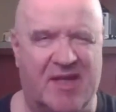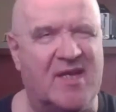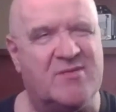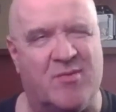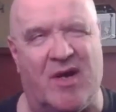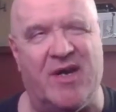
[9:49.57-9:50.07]

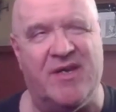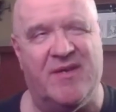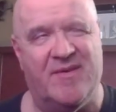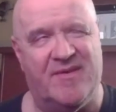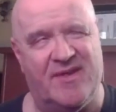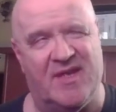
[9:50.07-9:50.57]
that's why
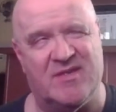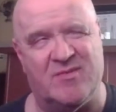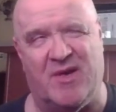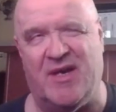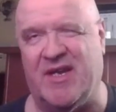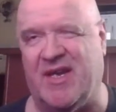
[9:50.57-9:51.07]

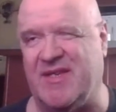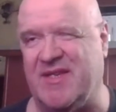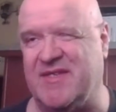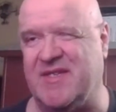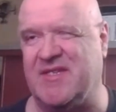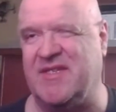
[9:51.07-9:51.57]
I got
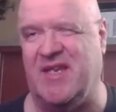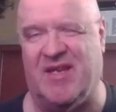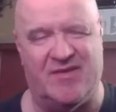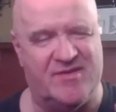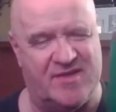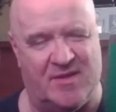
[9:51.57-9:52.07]
the 16
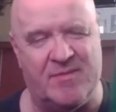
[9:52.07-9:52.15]
ounce.